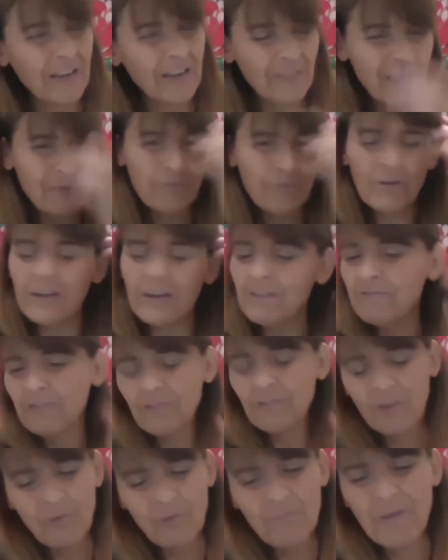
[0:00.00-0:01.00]
And they bring
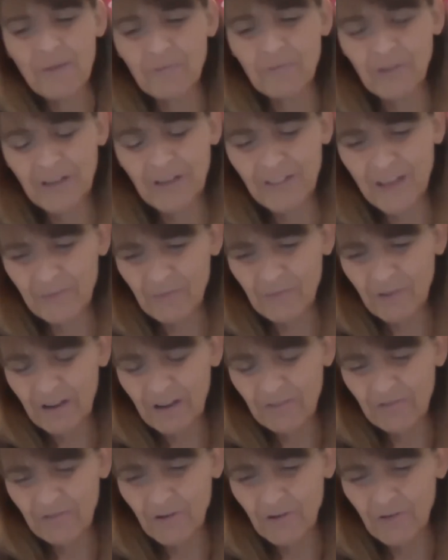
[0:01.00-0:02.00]
through memory, they
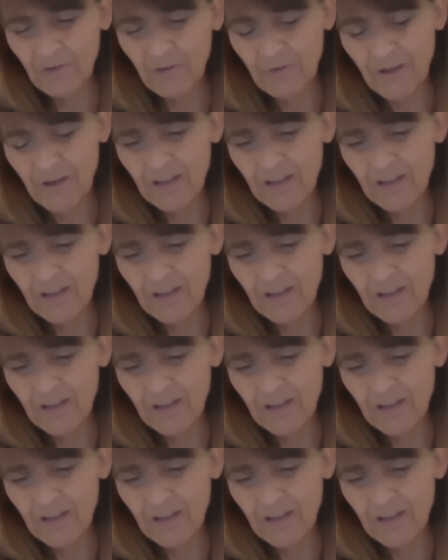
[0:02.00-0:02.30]
bring through